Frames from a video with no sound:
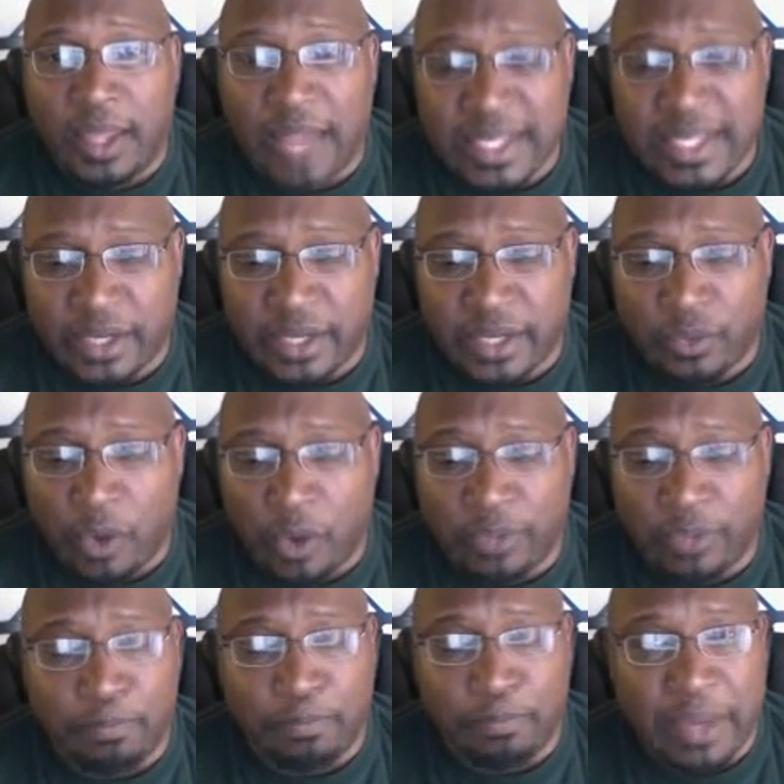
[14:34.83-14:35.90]
and I see nothing
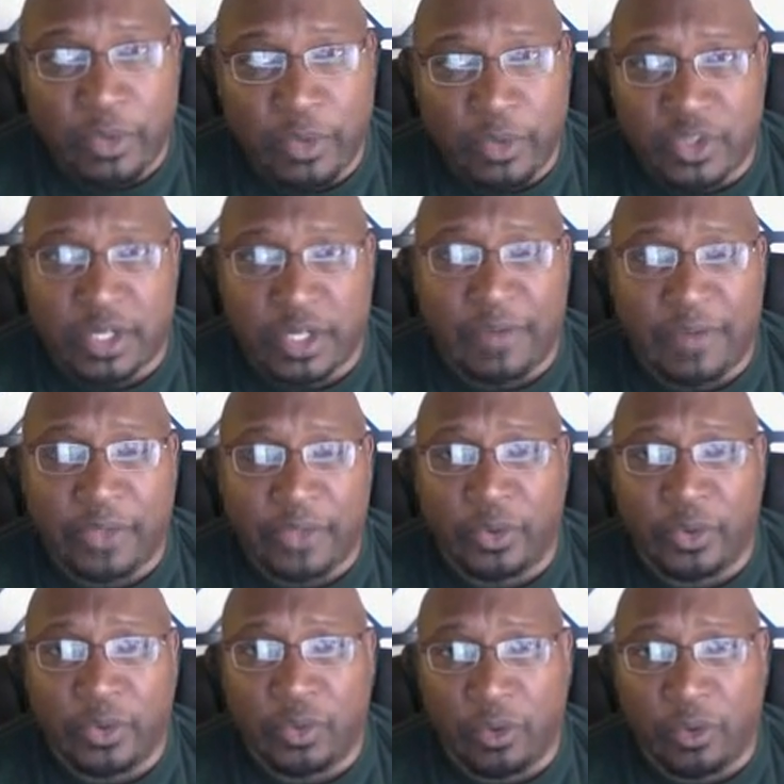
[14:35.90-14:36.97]
wrong with bettering yourself
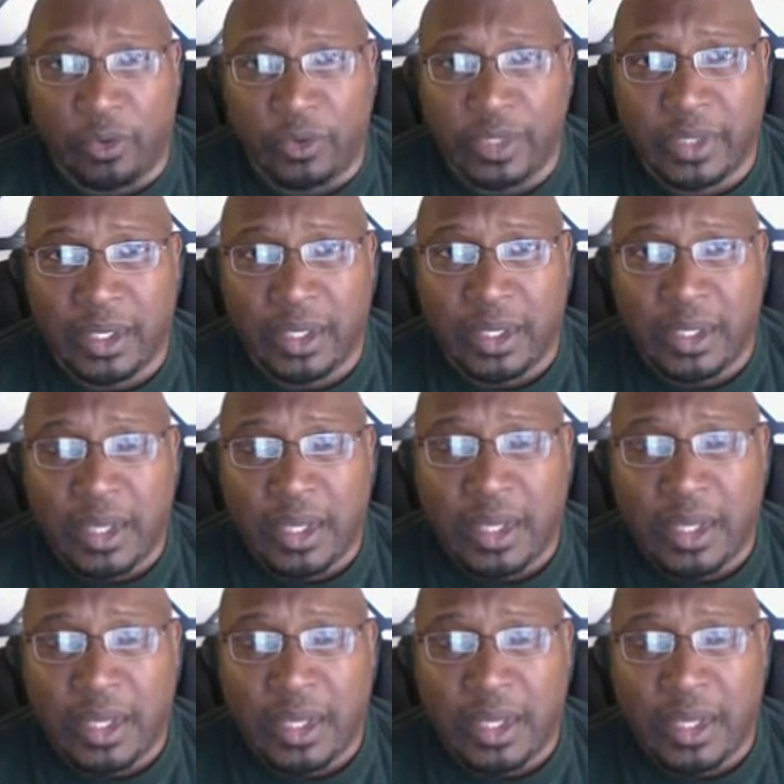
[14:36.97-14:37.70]
out there in the world.